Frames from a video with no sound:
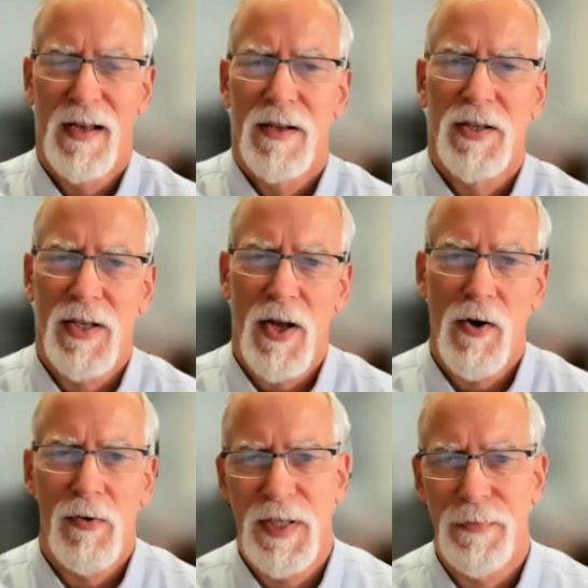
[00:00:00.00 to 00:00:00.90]

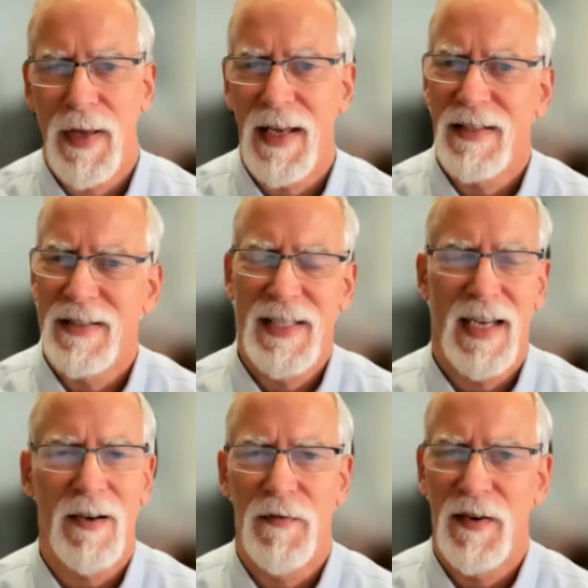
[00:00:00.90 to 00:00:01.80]
So spend
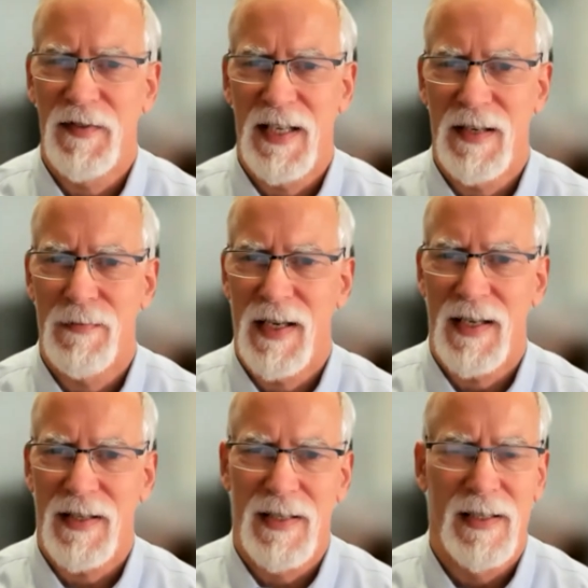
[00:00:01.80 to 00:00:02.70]
10 or 15
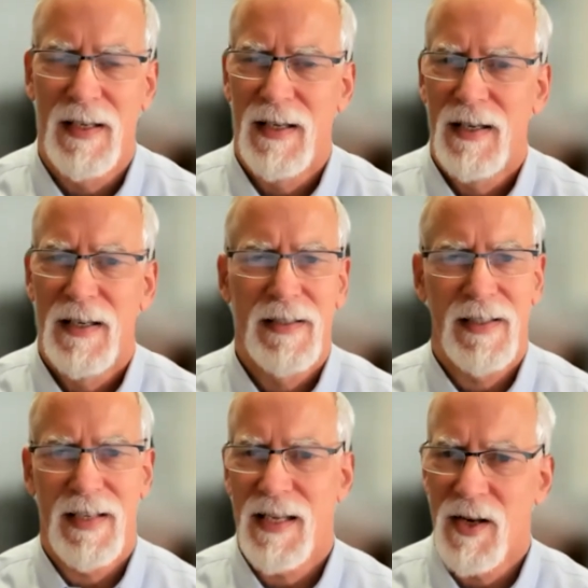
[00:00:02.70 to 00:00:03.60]
minutes
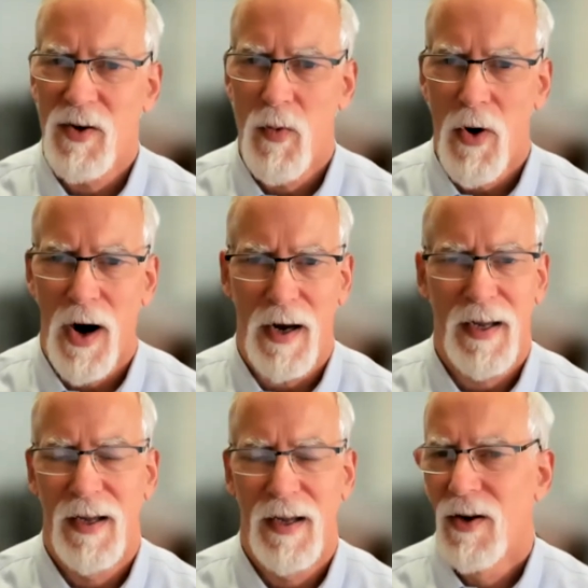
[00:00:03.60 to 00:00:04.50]
taking a
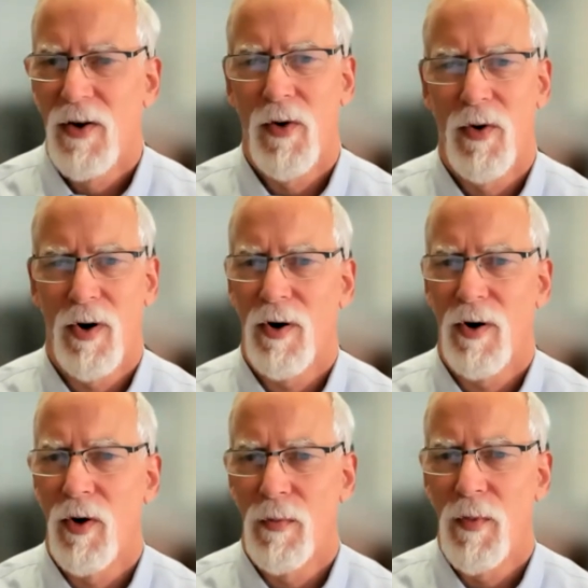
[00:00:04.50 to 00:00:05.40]
walk or,
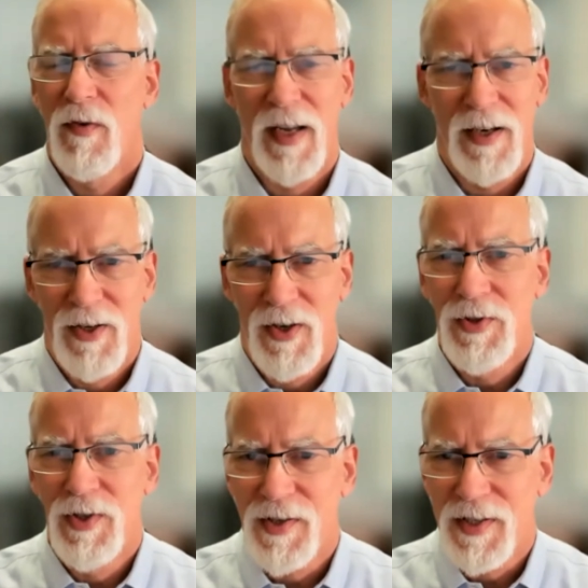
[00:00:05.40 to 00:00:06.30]
or moving.
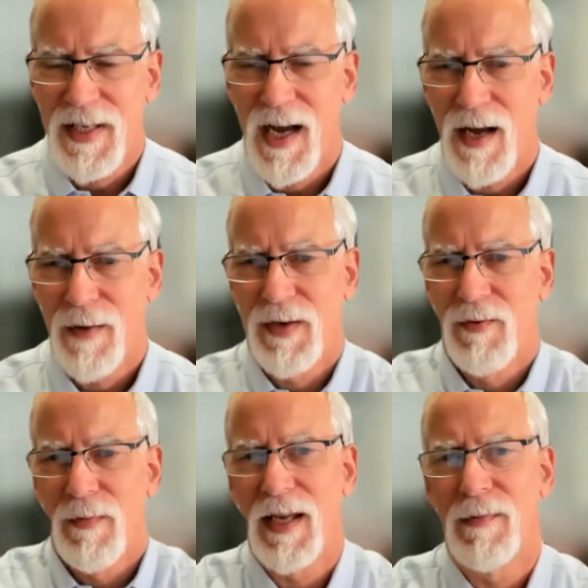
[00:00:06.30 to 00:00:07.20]
Don't just stop and
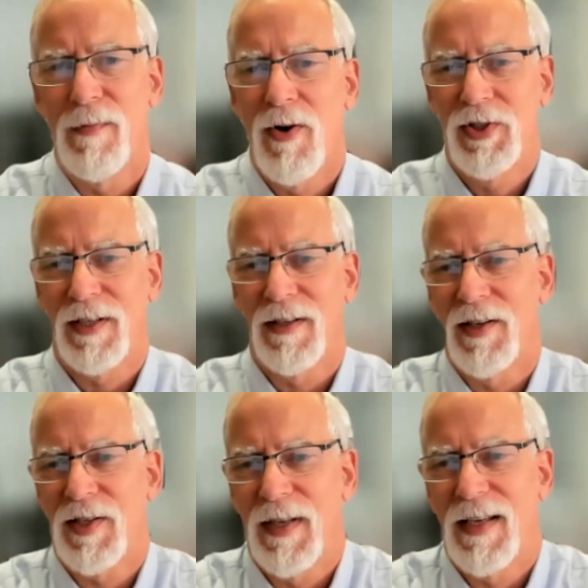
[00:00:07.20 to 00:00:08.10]
remain
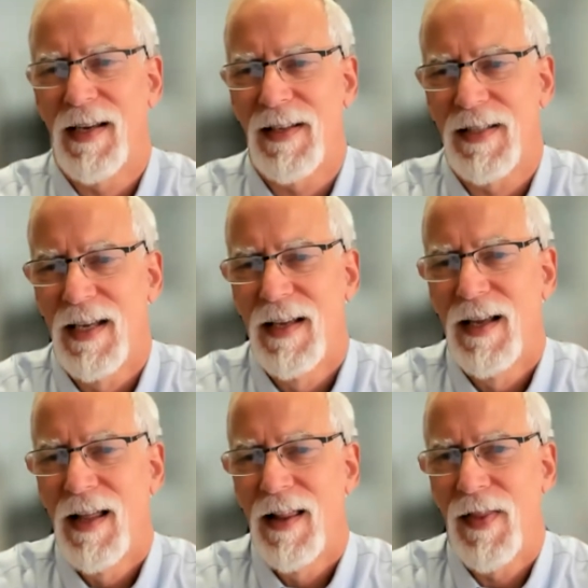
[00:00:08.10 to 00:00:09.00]
motionless because
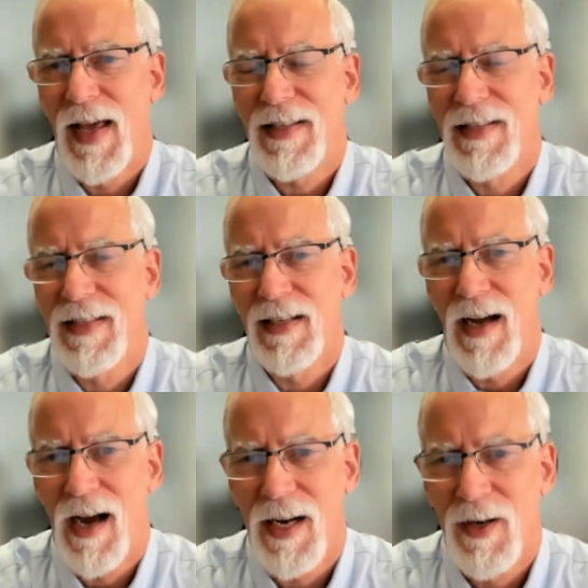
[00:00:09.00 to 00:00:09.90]
that's a
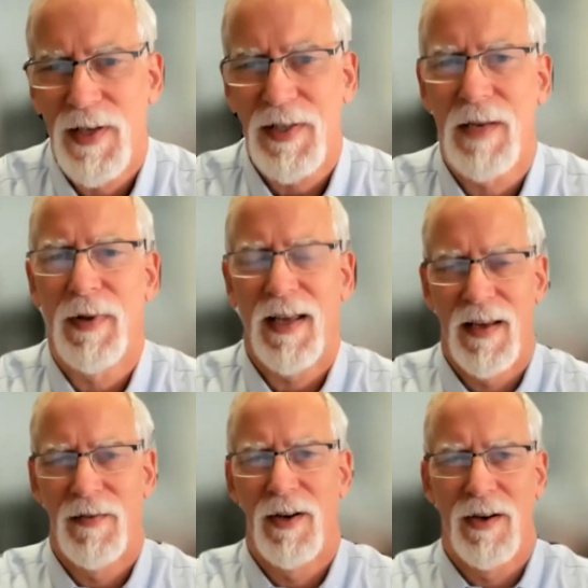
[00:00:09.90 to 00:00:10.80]
high risk
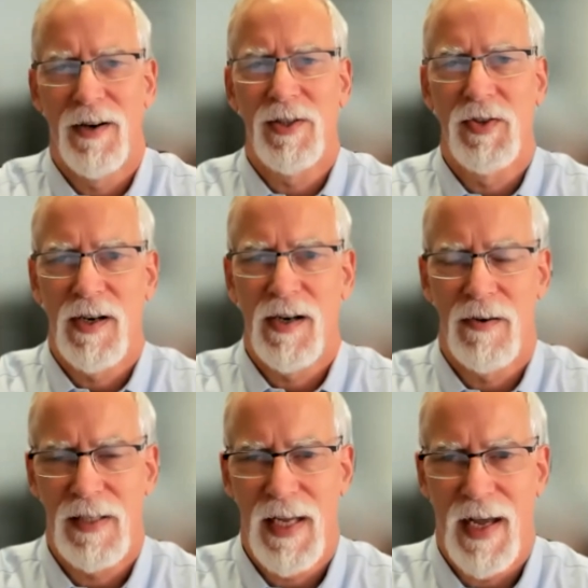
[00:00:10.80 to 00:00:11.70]
behavior to trigger
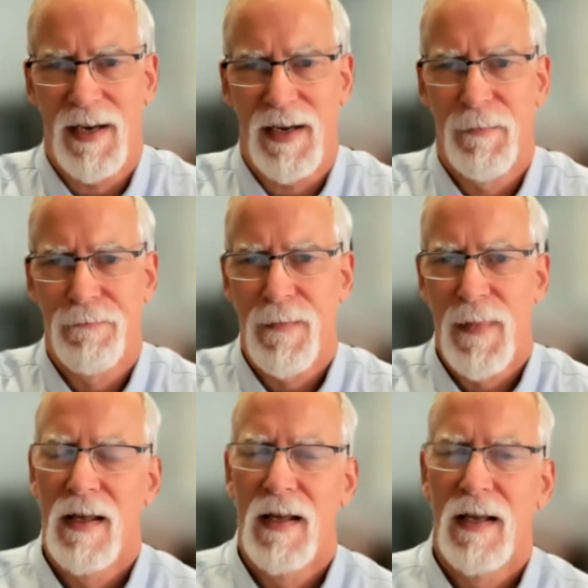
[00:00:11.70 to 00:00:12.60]
an attack.
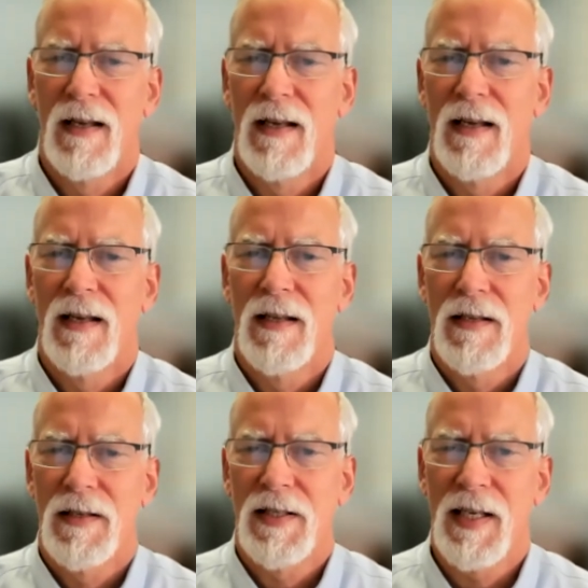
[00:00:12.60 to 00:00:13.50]

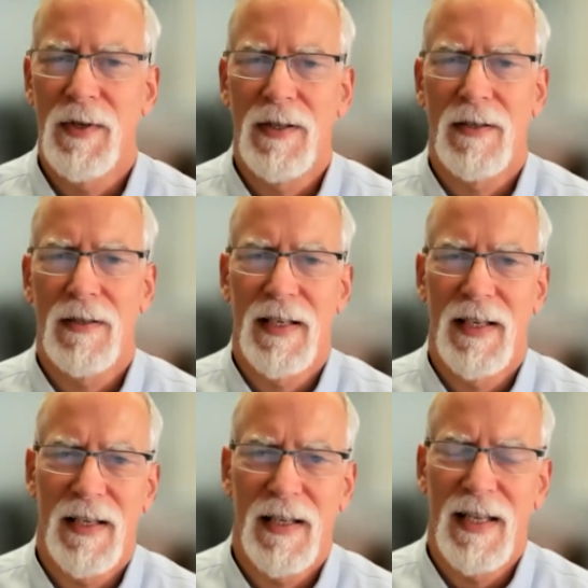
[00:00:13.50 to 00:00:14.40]

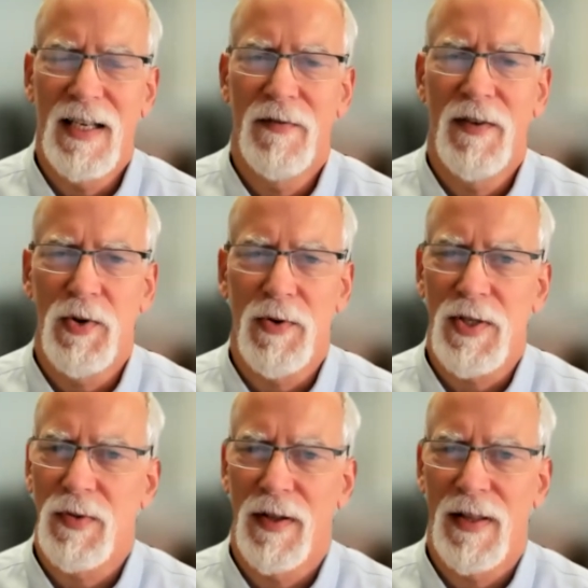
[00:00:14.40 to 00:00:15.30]
Similarly,
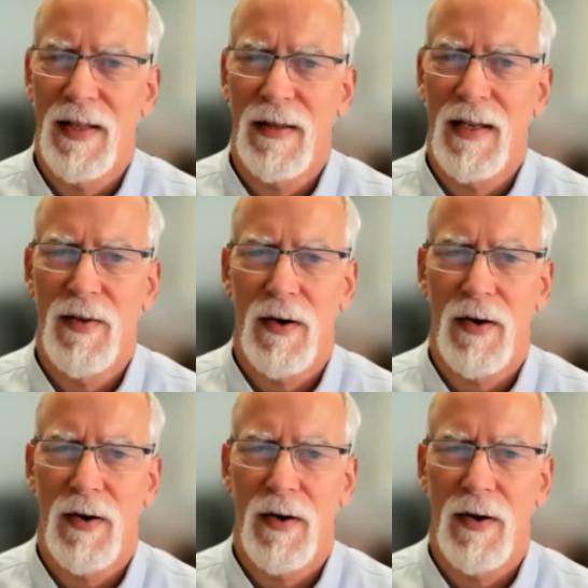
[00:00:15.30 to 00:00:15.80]
individuals with either